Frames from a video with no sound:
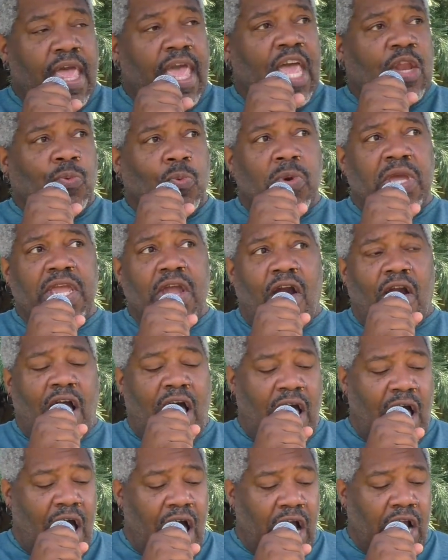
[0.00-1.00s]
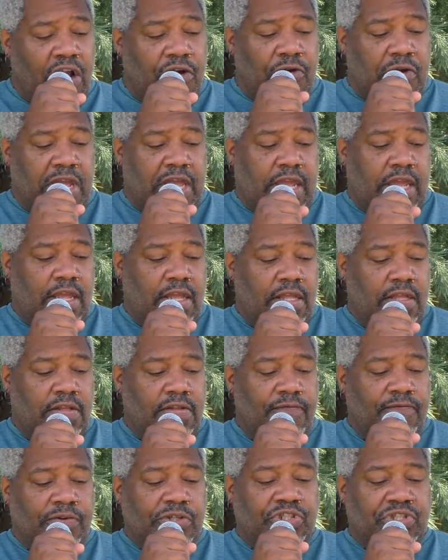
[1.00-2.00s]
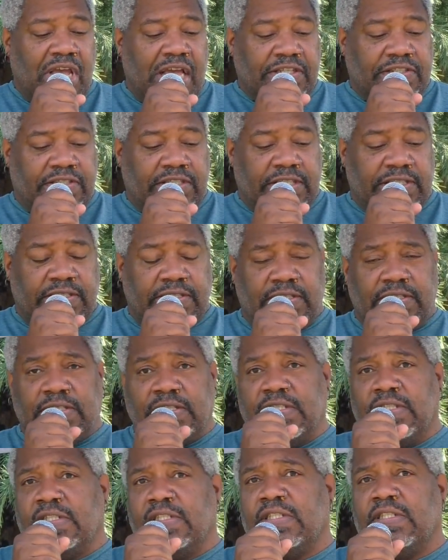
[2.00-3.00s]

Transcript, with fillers: And we are hungry for justice.